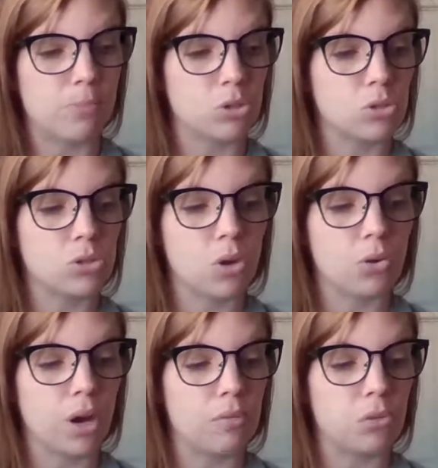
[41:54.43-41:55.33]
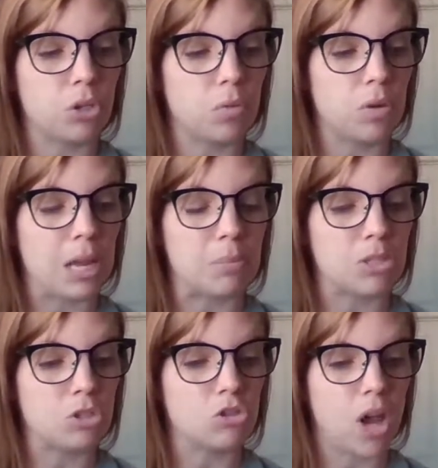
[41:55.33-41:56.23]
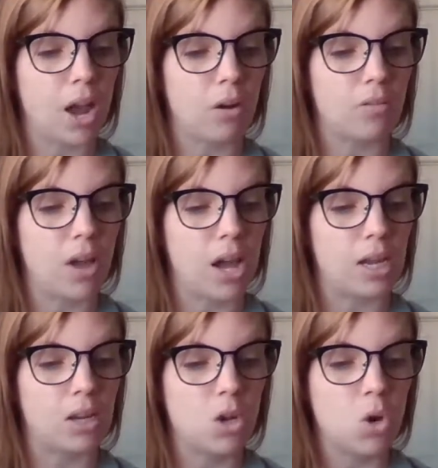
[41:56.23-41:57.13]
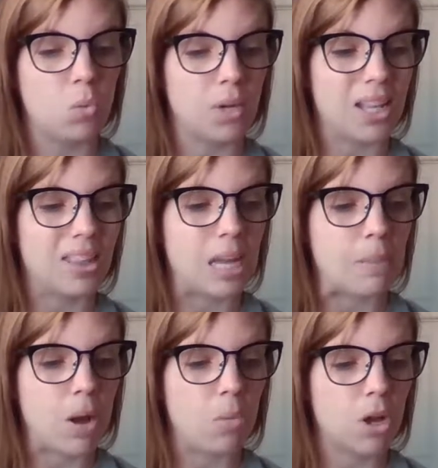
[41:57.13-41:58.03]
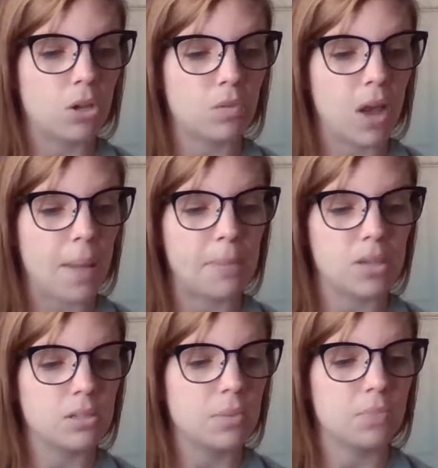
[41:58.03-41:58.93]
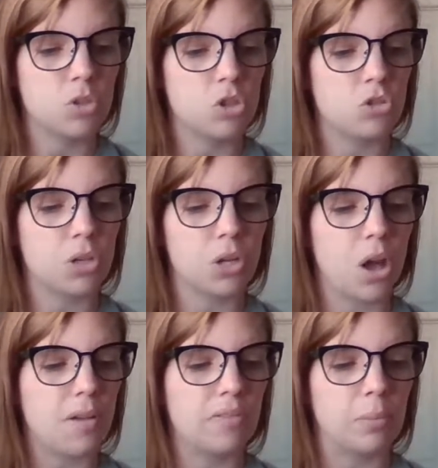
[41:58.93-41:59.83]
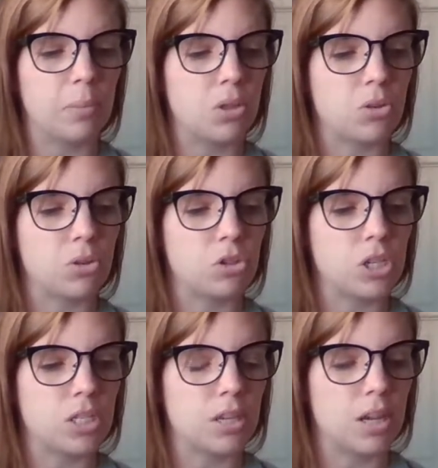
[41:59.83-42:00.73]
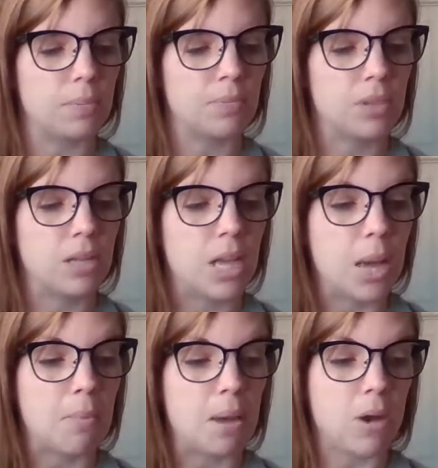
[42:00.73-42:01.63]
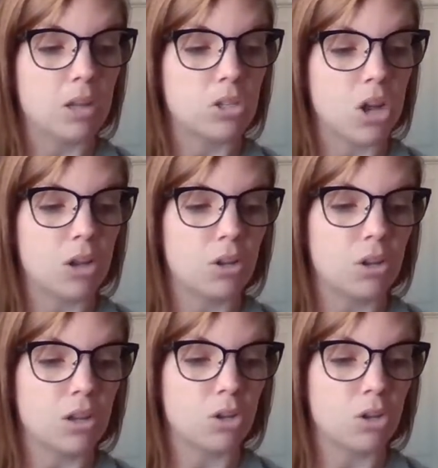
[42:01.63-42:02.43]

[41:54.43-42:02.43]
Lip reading: so grateful you and Amos and Jack are fine. When I think about what could have happened, she trailed off, flipping the grilled cheese again. My Montauk hoodie got